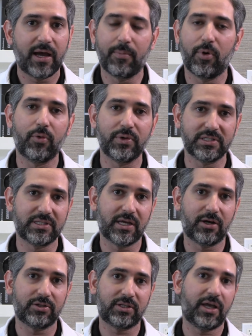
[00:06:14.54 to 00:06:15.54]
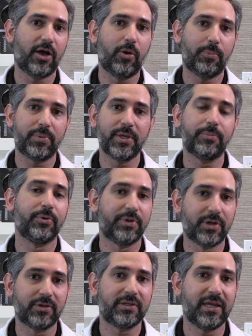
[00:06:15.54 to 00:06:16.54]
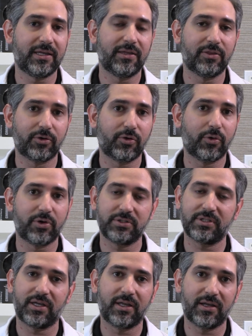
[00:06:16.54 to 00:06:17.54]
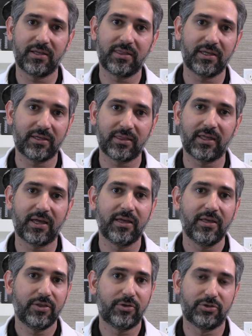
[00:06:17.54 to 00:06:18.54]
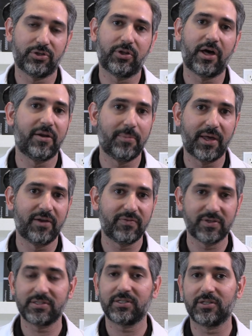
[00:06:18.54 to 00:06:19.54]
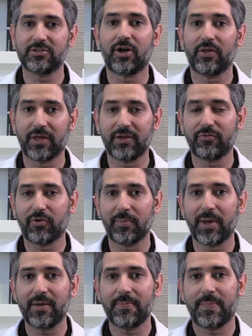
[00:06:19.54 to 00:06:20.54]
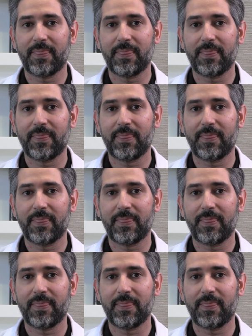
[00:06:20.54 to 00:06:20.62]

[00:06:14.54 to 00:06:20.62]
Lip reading: I'm always there to help people that are taking the course. And I think that there's a lot of benefits to this online format.